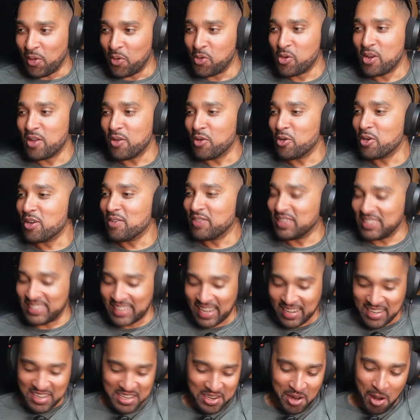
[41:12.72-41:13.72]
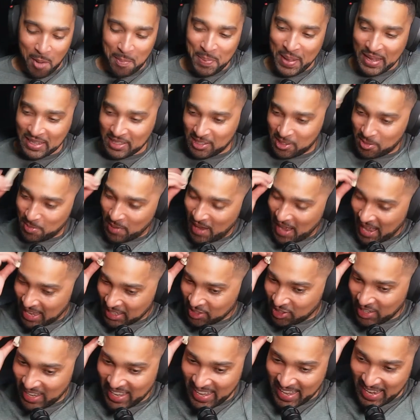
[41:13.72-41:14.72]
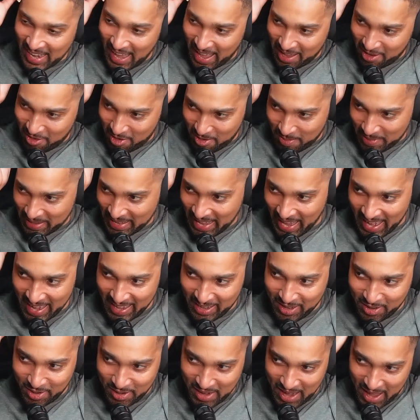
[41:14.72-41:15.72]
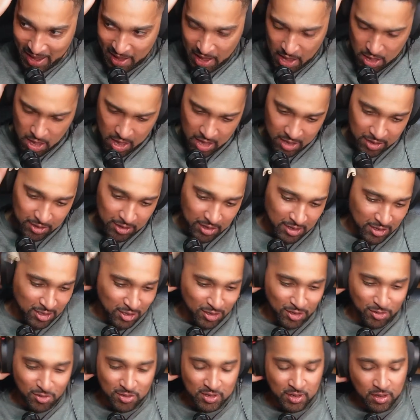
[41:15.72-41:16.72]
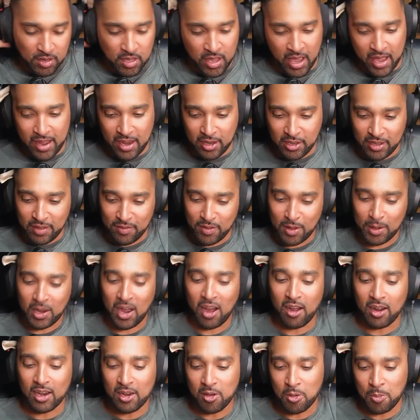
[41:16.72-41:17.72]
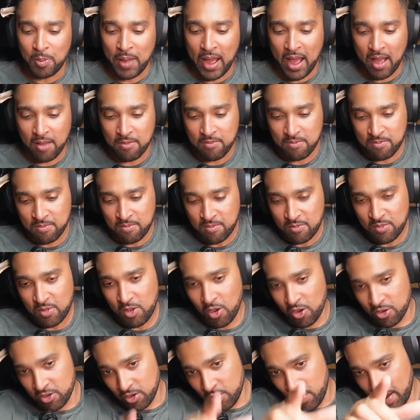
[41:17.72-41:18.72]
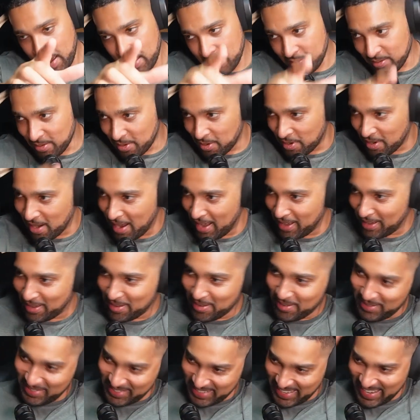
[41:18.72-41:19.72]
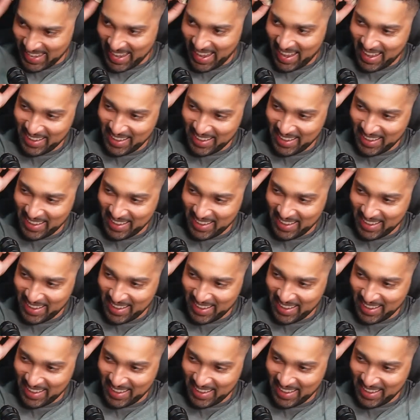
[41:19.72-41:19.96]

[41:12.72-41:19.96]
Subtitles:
all of a sudden you got a pencil behind your ear, like you're a mechanic, or like you all of a sudden you give the car a little pat on your way. All right, cool. See you later.